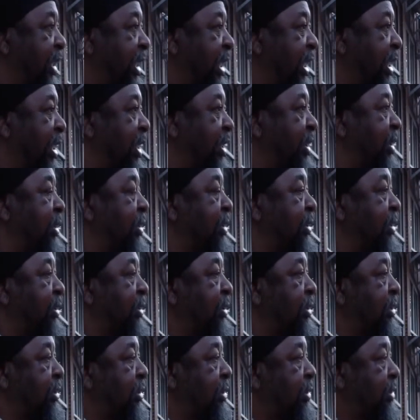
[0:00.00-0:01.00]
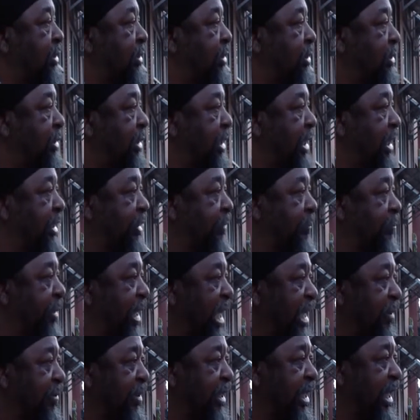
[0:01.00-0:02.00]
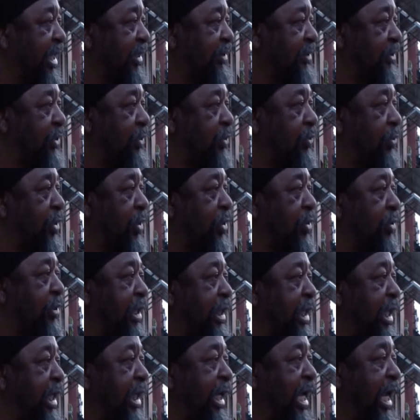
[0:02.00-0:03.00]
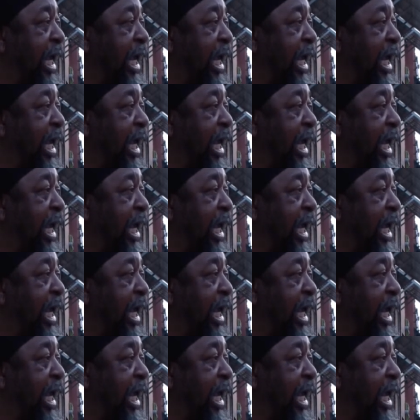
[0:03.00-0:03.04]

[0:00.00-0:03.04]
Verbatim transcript: then the baby has to grow and it